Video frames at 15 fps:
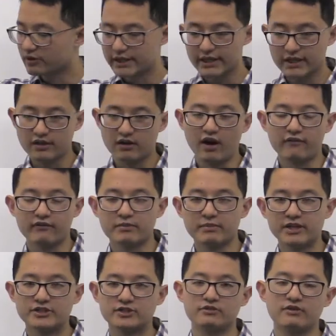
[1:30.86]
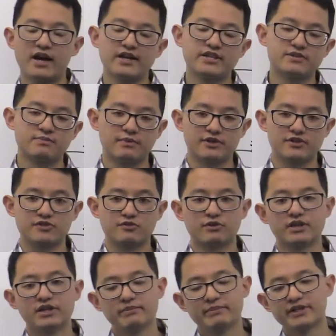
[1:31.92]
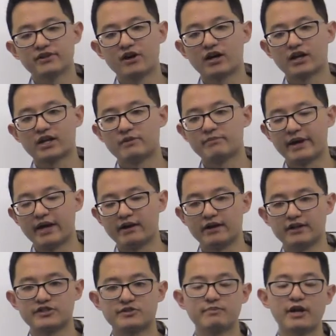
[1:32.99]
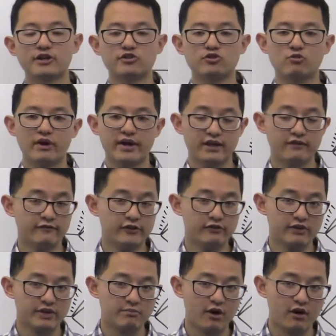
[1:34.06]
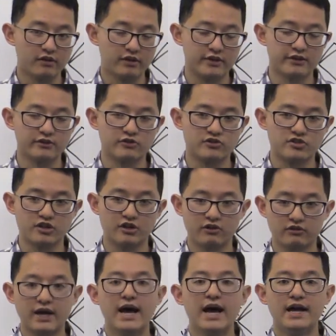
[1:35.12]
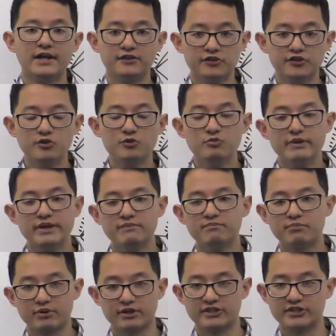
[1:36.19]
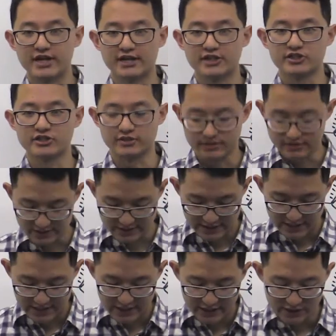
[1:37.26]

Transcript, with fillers: looking at conformational isomers, we're going to be talking about a special way of viewing molecules called Newman projections.